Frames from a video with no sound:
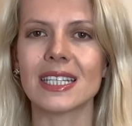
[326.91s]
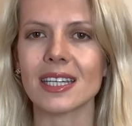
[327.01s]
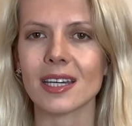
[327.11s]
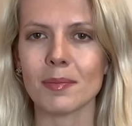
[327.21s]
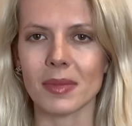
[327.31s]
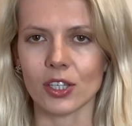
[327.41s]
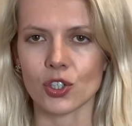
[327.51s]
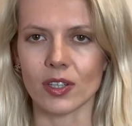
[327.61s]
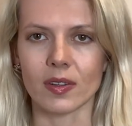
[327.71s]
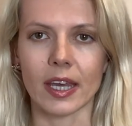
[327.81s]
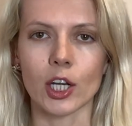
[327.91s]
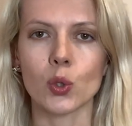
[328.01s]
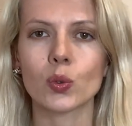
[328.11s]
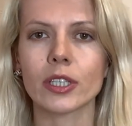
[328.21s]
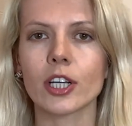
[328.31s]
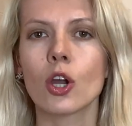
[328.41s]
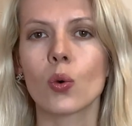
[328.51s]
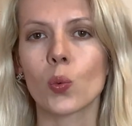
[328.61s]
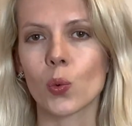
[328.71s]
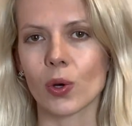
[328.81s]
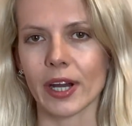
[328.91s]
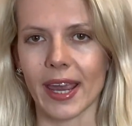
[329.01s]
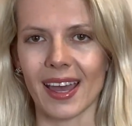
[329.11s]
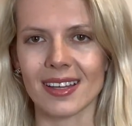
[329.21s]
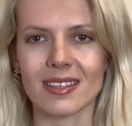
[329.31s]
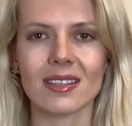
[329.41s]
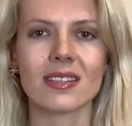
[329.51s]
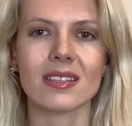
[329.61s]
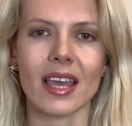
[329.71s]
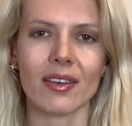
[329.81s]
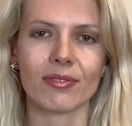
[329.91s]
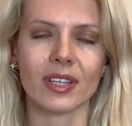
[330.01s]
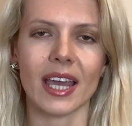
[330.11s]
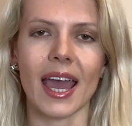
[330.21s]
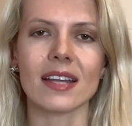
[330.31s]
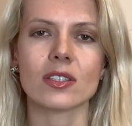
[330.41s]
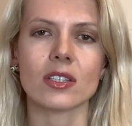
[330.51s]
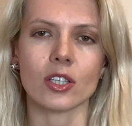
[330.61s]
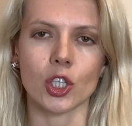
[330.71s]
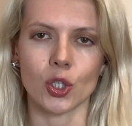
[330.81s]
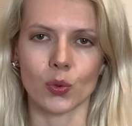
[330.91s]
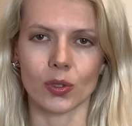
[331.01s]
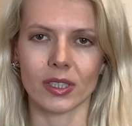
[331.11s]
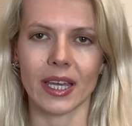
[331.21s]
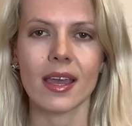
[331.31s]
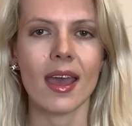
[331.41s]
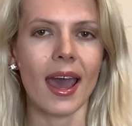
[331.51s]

decommission the nuclear warheads safely and securely,